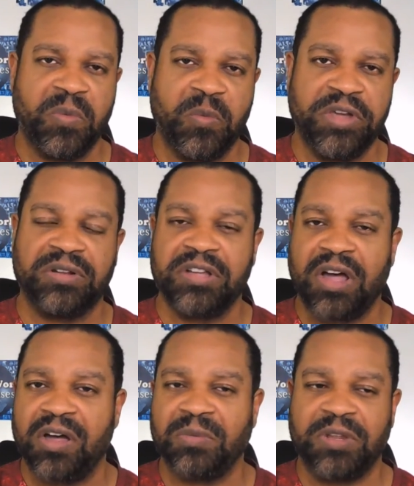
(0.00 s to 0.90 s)
we can
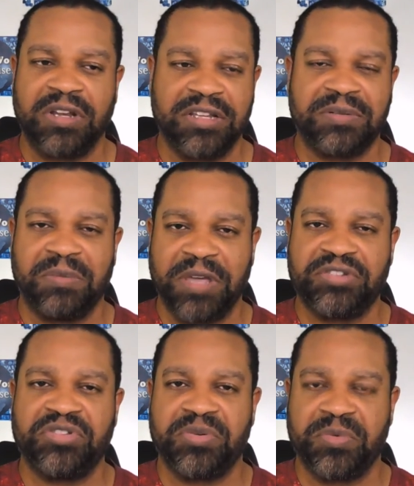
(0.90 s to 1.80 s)
talk, but let's
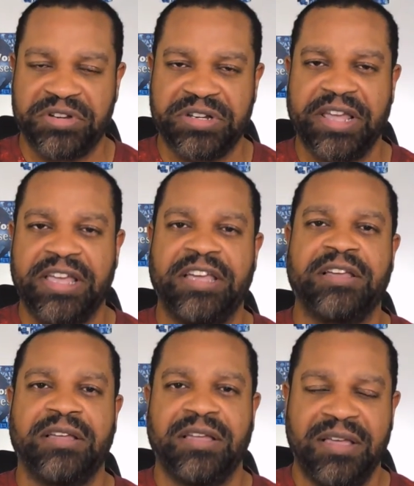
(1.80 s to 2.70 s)
make sure we're
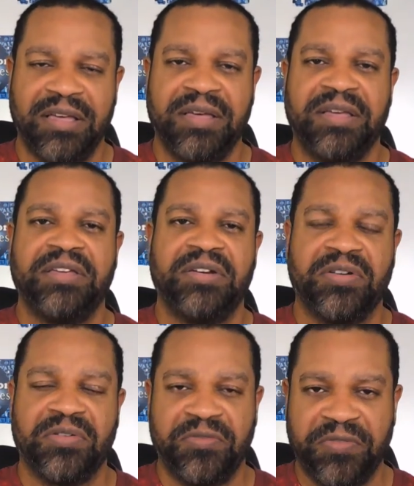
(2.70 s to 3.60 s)
staying, you
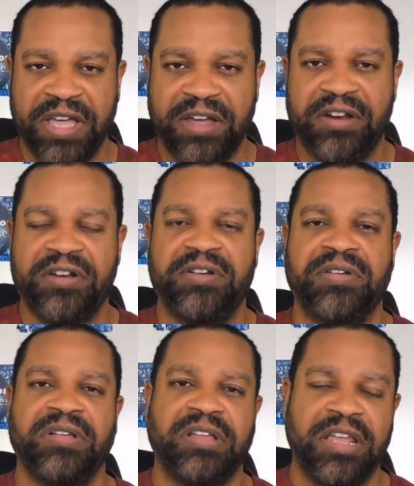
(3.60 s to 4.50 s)
know,
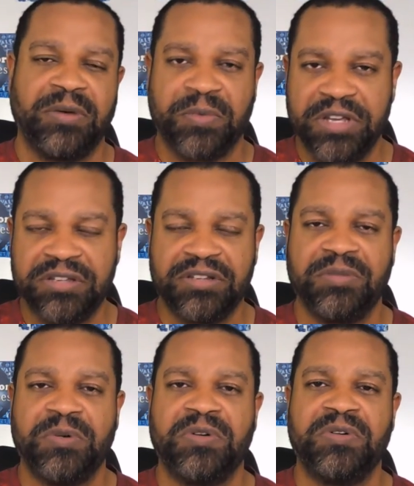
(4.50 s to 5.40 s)
fair and
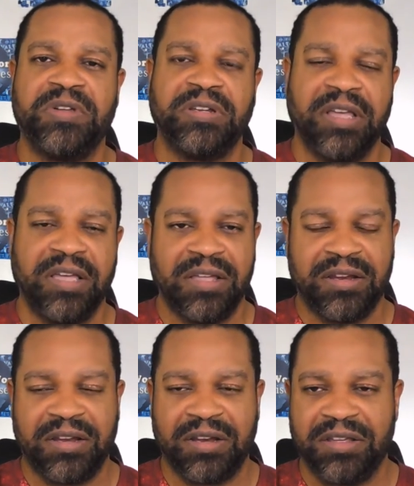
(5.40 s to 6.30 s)
reasonable, and
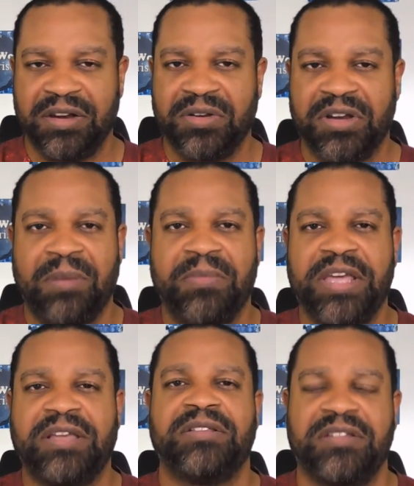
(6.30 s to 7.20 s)
you know, not
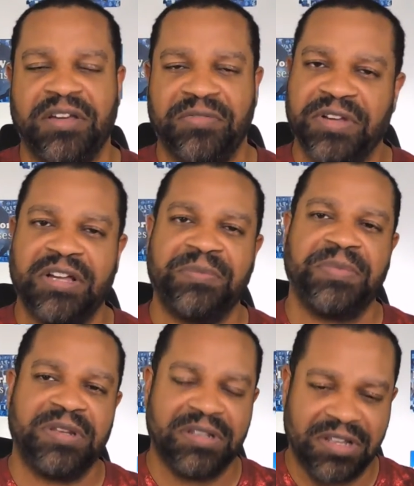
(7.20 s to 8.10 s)
making stuff
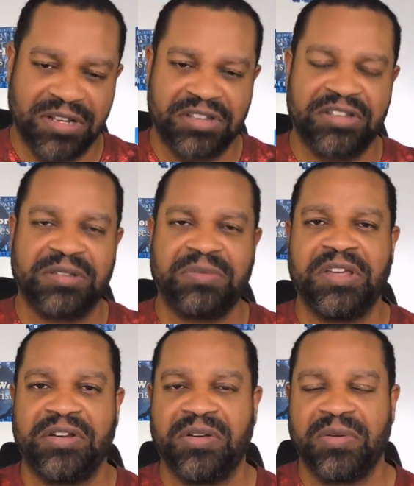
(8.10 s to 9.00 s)
up. And it's just,
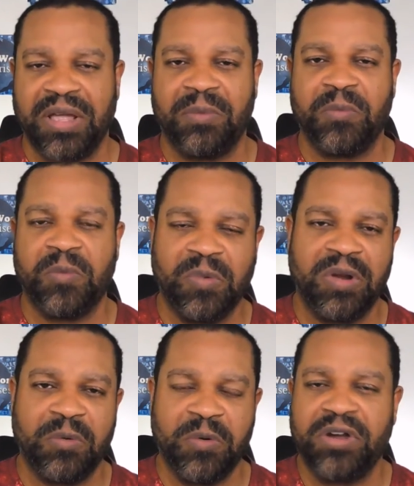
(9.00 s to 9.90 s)
you know,
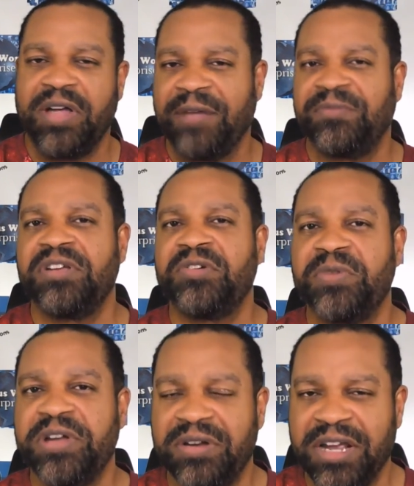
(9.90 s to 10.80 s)
I'm, we don't have to
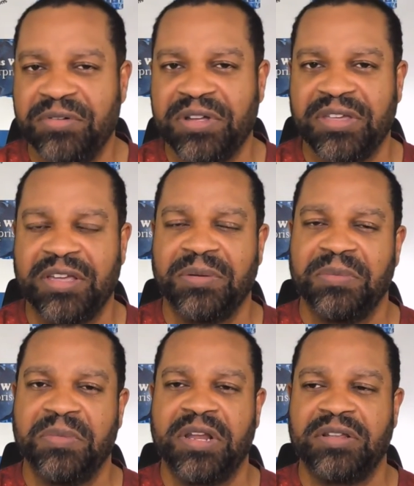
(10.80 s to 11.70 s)
agree on everything,
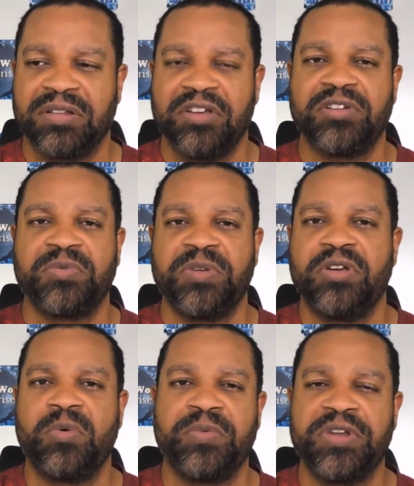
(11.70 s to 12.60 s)
but as long as we
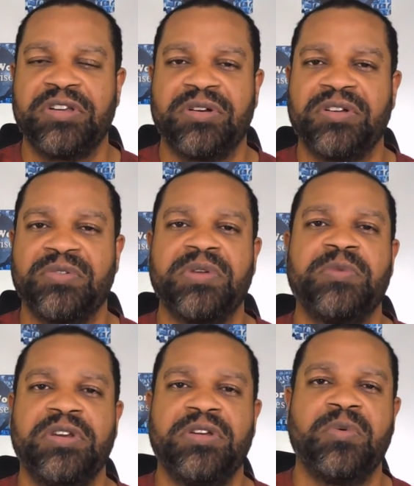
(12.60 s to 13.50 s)
know where we don't agree,
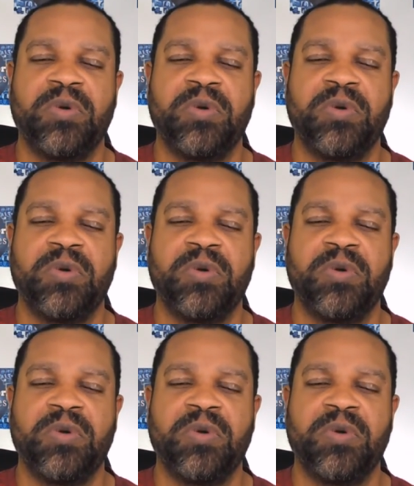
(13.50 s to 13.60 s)
we know